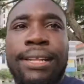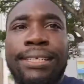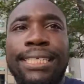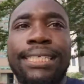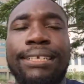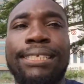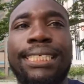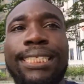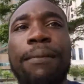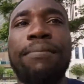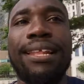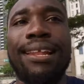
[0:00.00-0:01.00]
there's
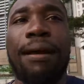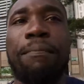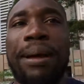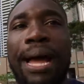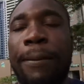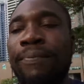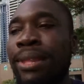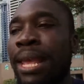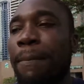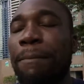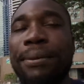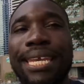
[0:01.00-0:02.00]
something about
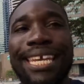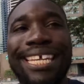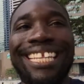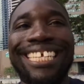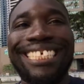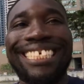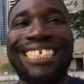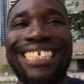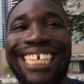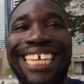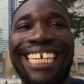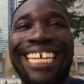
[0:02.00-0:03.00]
being
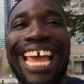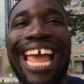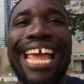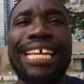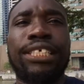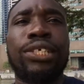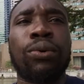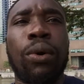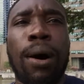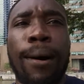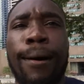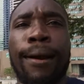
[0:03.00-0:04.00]
seen as you
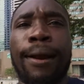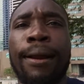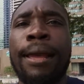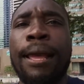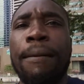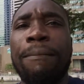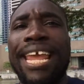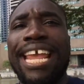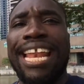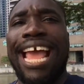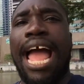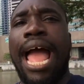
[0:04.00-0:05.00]
are,
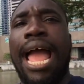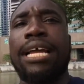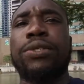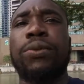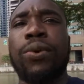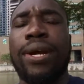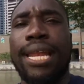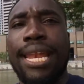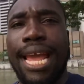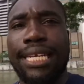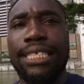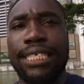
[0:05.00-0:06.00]
making actual
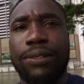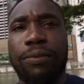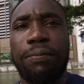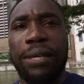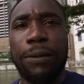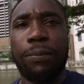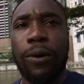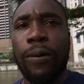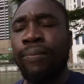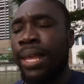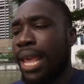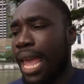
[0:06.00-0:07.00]
connections with people,
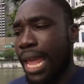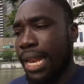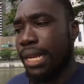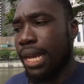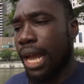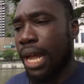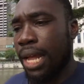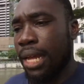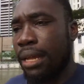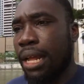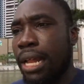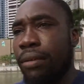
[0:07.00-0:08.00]
and
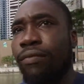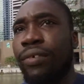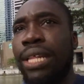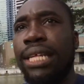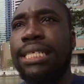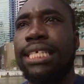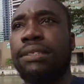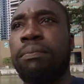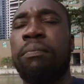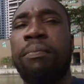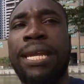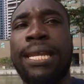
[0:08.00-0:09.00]
really just
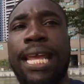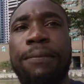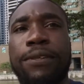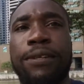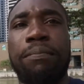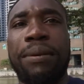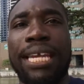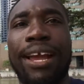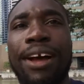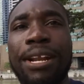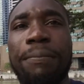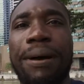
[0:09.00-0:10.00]
being able to be
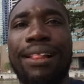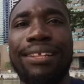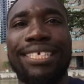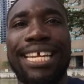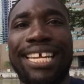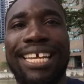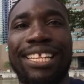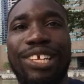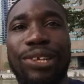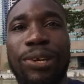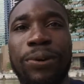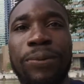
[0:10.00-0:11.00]

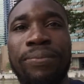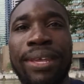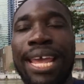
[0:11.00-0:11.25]
unapologetically you.